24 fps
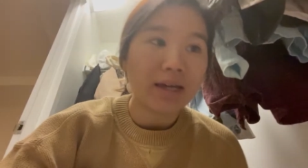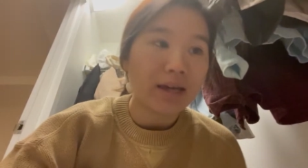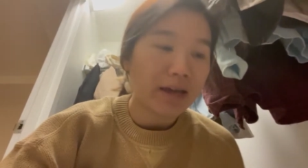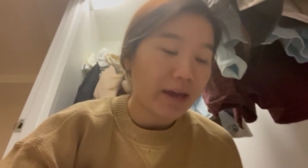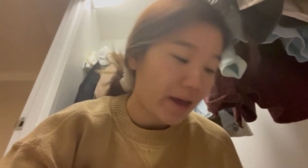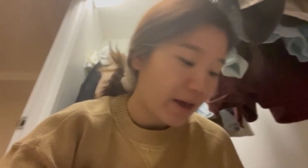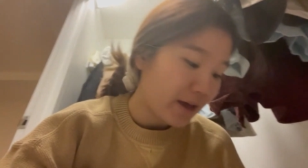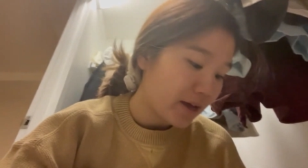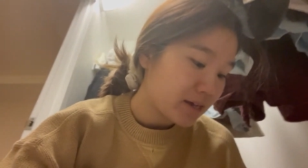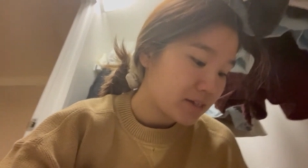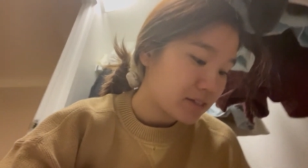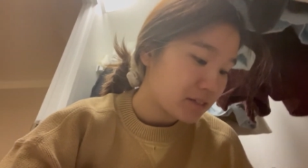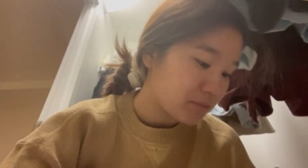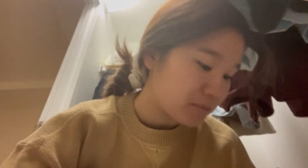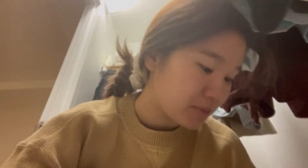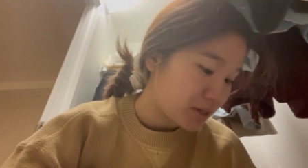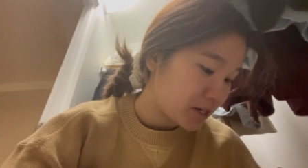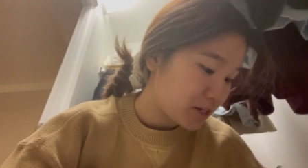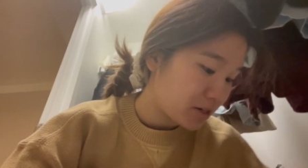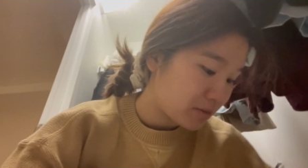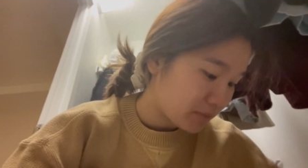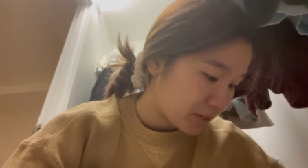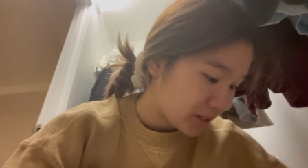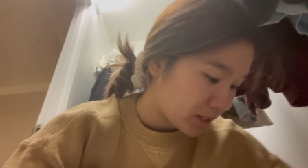As I'm
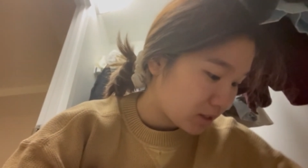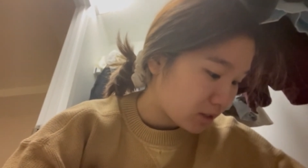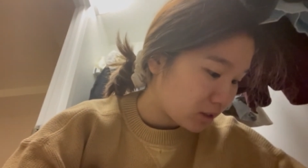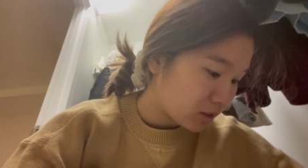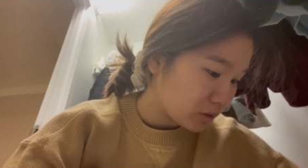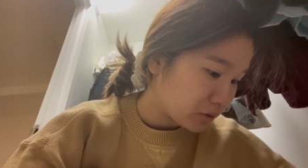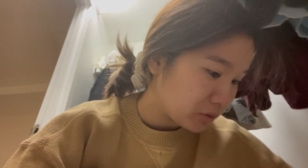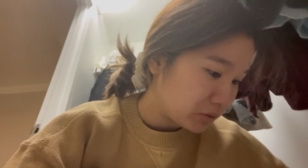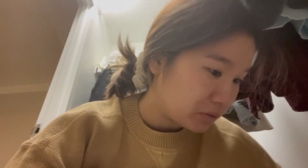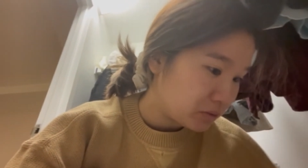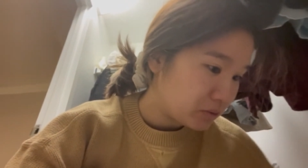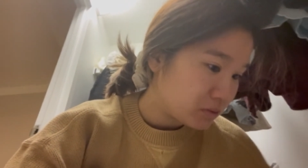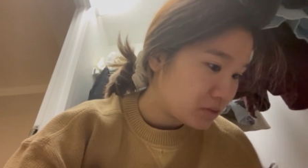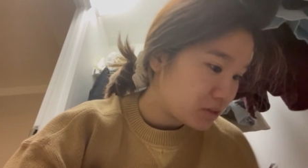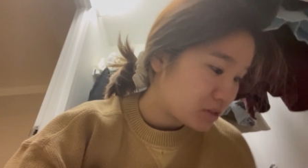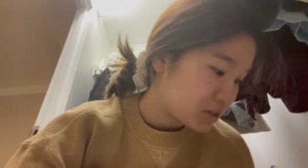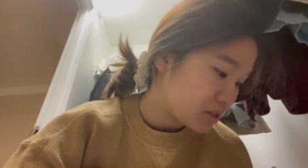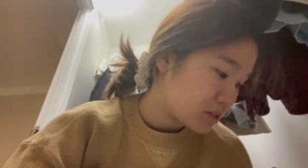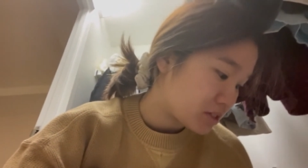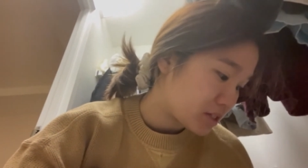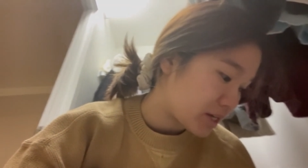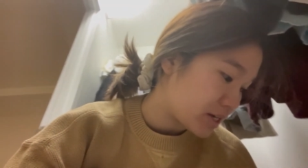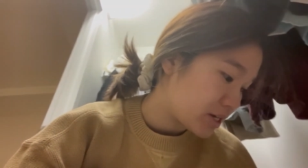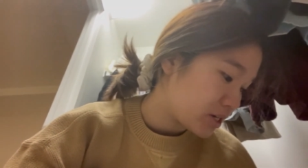getting my clothes,
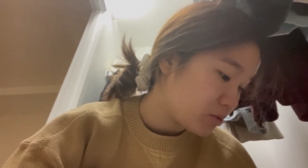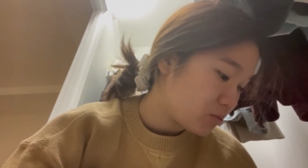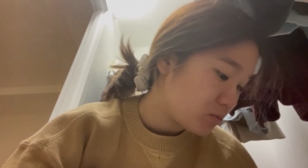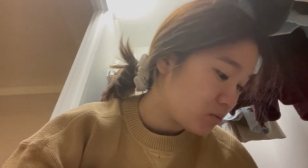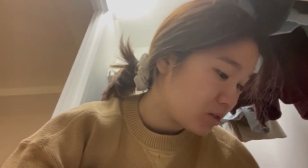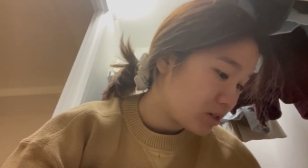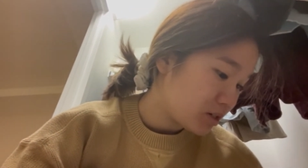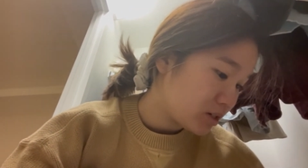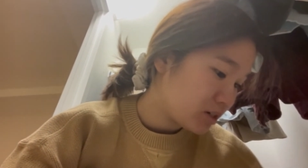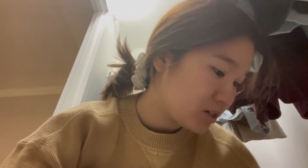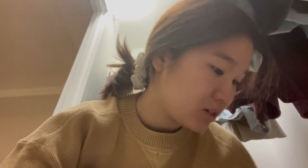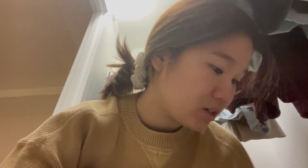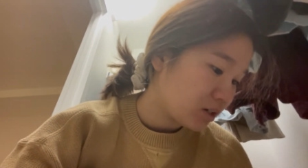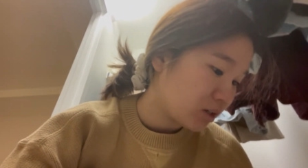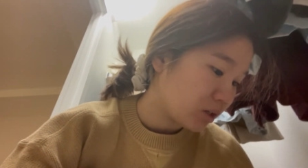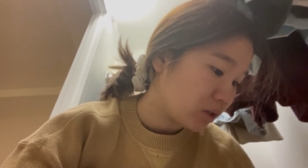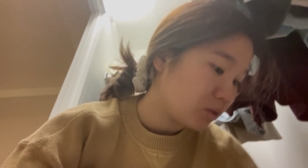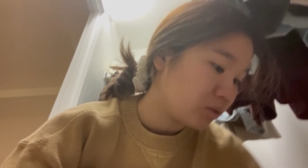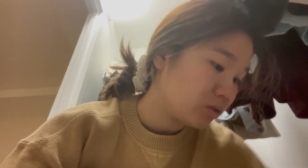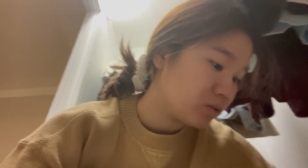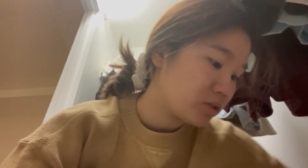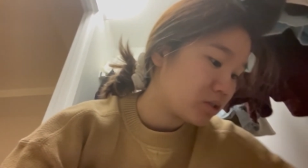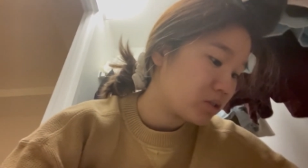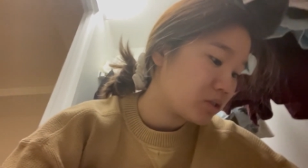does anyone
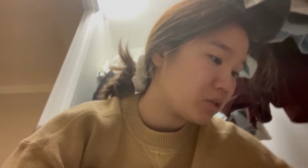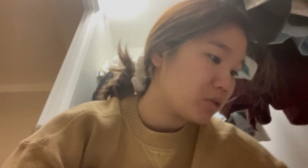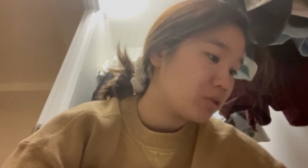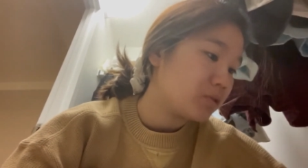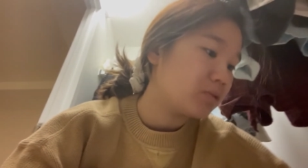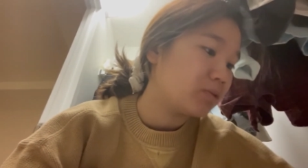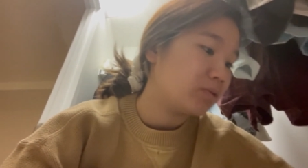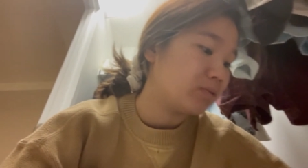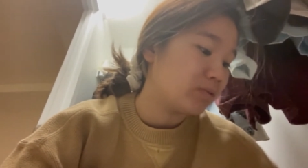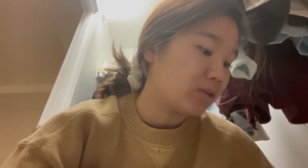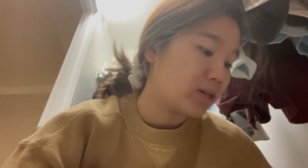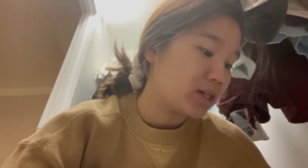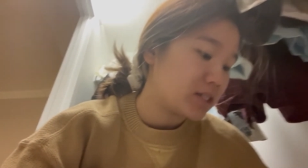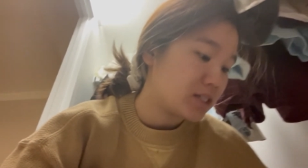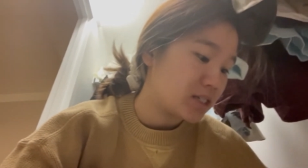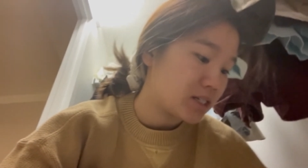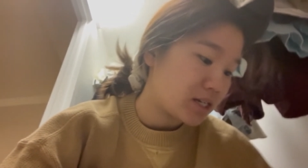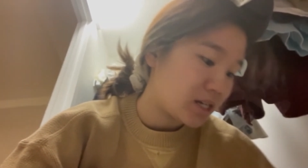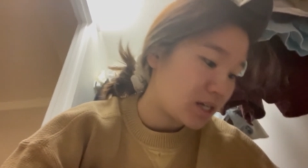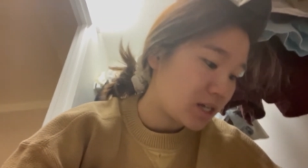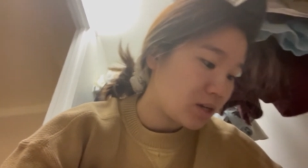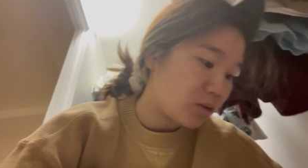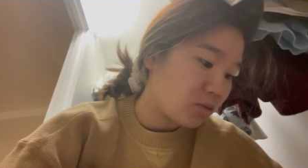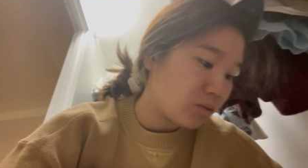also
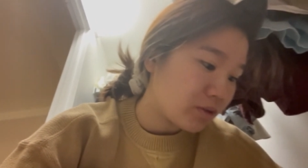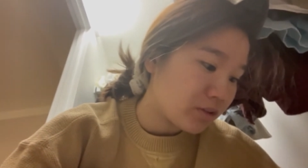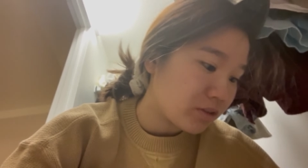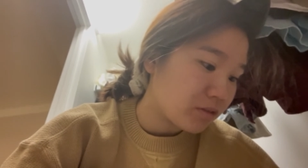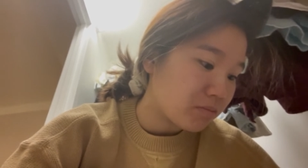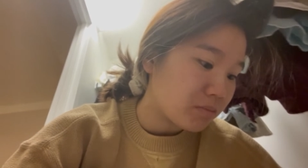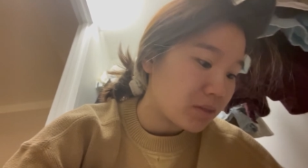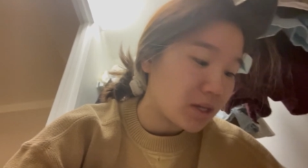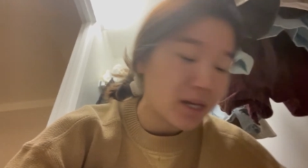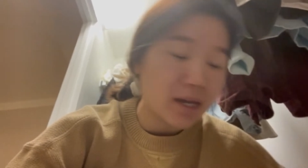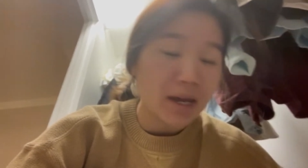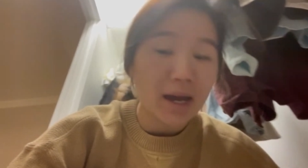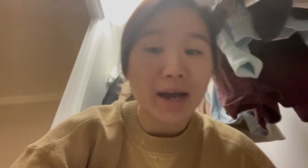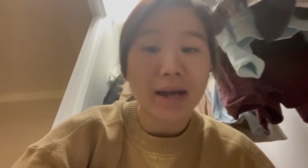resonate with me?